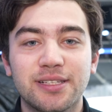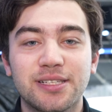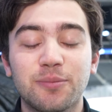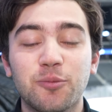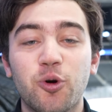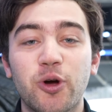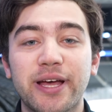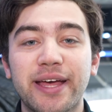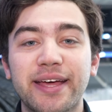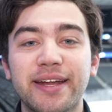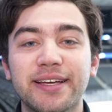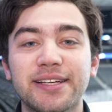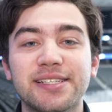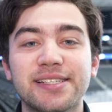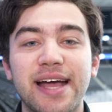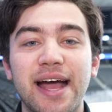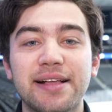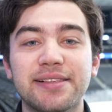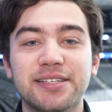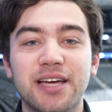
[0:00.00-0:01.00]
Some quick hitting
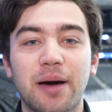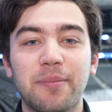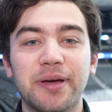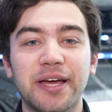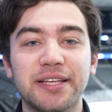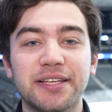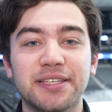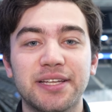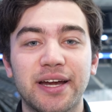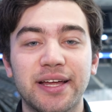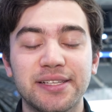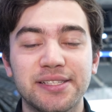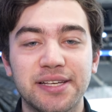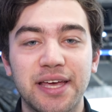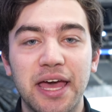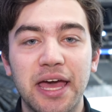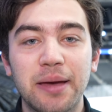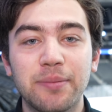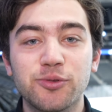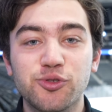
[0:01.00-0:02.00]
stats coming into tonight's
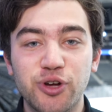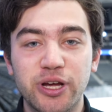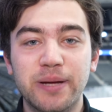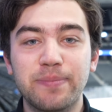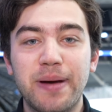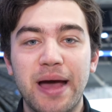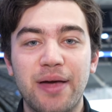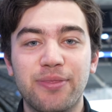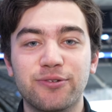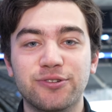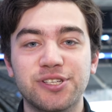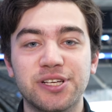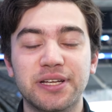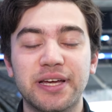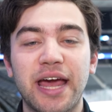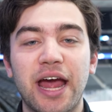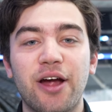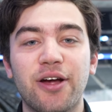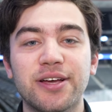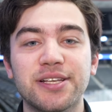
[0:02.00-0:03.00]
game. Drake Batherson
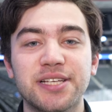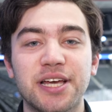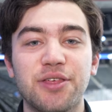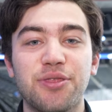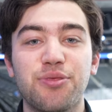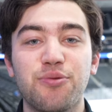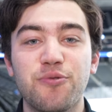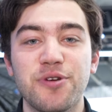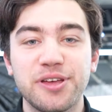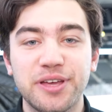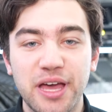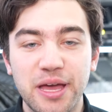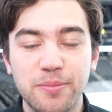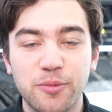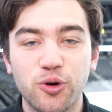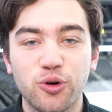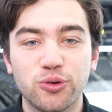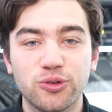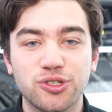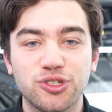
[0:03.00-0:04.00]
carries a three
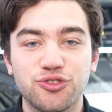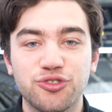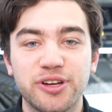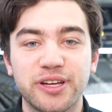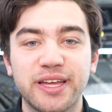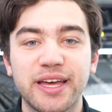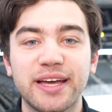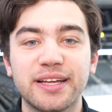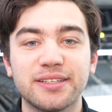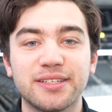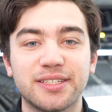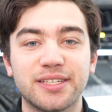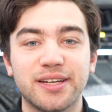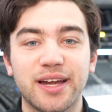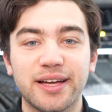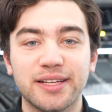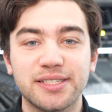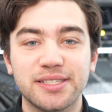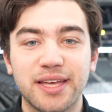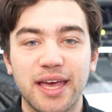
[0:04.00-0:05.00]
game goal streak into
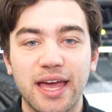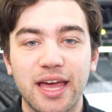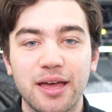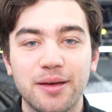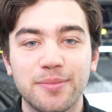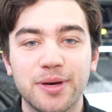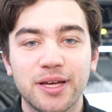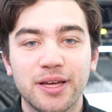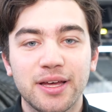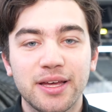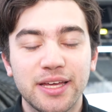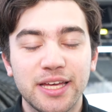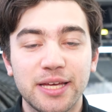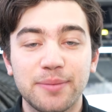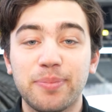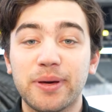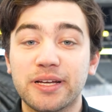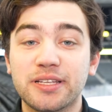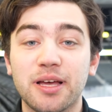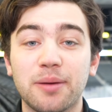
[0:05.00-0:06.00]
tonight's game.
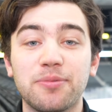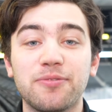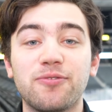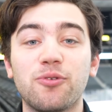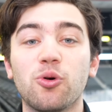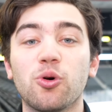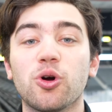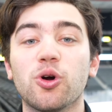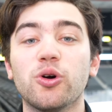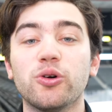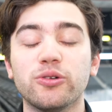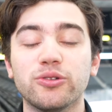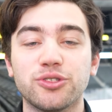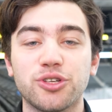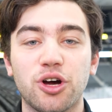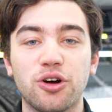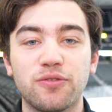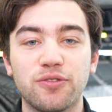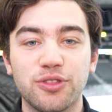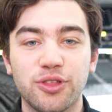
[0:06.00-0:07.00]
He picked up four goals
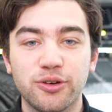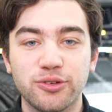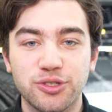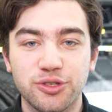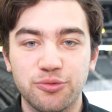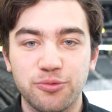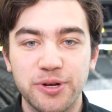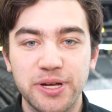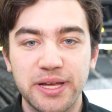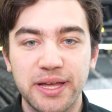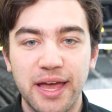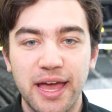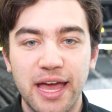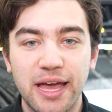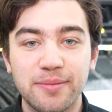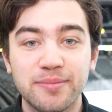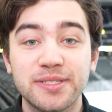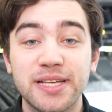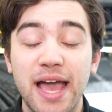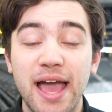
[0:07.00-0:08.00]
over those three
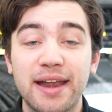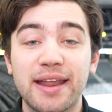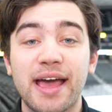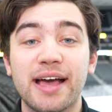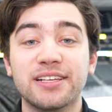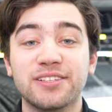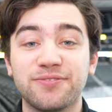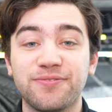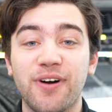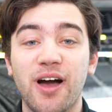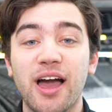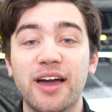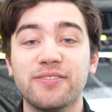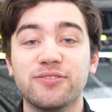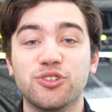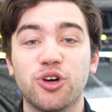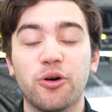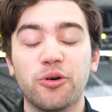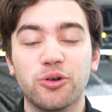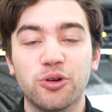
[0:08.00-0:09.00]
games and has
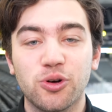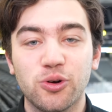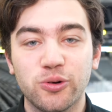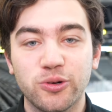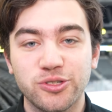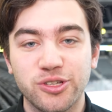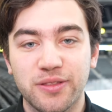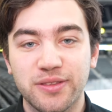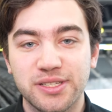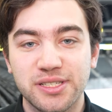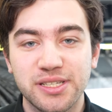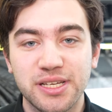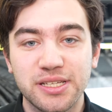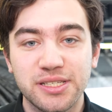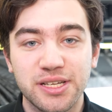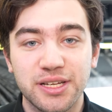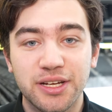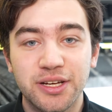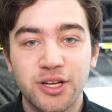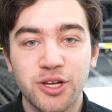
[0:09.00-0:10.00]
five total goals on the
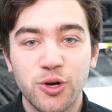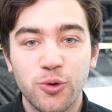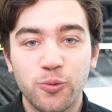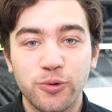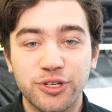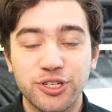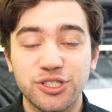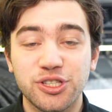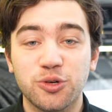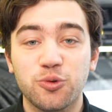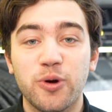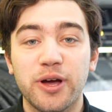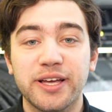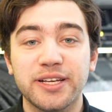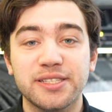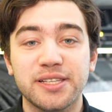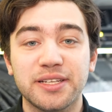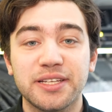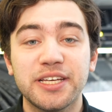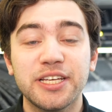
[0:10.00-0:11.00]
season, which is the
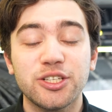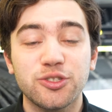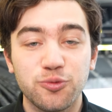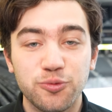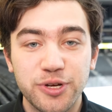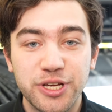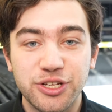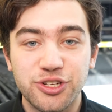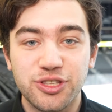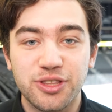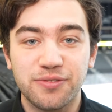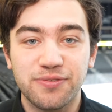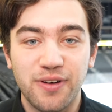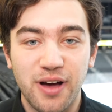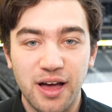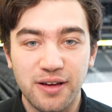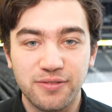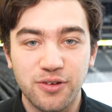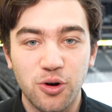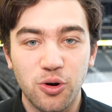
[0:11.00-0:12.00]
quickest that he's reached the
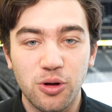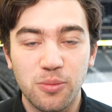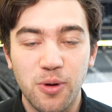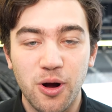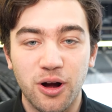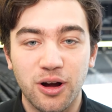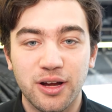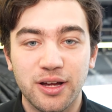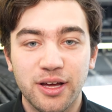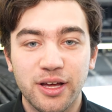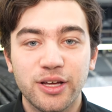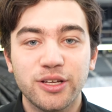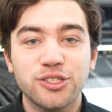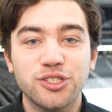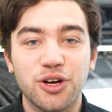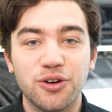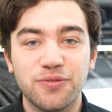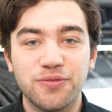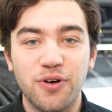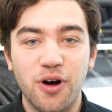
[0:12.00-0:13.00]
five goal mark
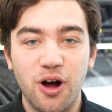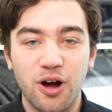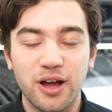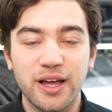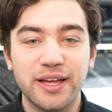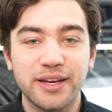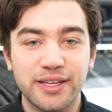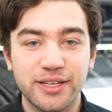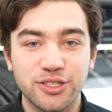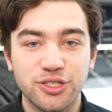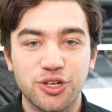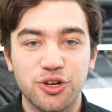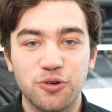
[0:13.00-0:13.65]
so far in his